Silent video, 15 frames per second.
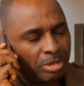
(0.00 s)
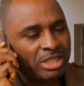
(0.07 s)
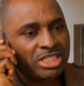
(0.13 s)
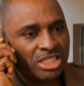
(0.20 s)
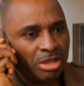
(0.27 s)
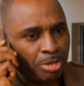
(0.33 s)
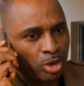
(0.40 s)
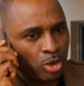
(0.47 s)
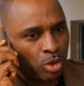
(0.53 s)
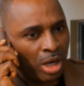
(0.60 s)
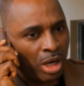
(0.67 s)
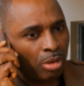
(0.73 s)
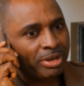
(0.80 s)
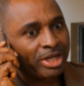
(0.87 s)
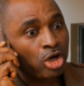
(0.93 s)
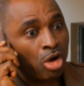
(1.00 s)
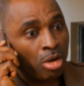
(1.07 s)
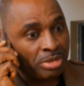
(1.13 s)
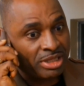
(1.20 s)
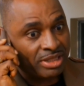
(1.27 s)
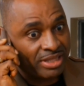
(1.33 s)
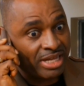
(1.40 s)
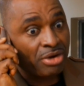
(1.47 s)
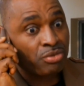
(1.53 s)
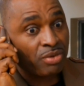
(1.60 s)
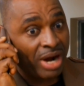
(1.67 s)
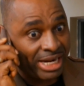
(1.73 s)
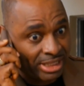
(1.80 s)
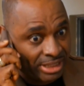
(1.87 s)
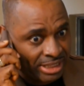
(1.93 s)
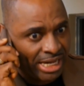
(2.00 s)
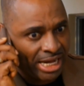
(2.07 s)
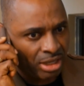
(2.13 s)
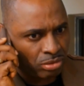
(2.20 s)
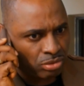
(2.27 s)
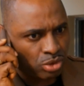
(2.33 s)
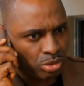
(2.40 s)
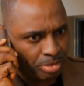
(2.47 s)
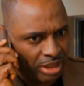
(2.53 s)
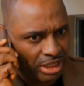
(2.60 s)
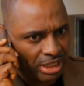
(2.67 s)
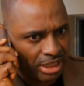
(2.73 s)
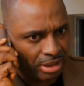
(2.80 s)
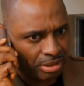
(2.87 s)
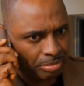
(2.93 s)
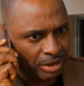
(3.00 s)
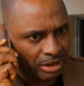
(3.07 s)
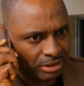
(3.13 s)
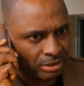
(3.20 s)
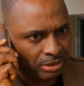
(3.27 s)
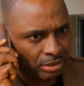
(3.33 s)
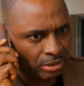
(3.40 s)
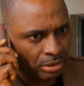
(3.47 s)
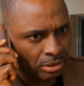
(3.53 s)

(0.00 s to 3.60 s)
Please, DPO, I'll be coming there right now to bail her, please.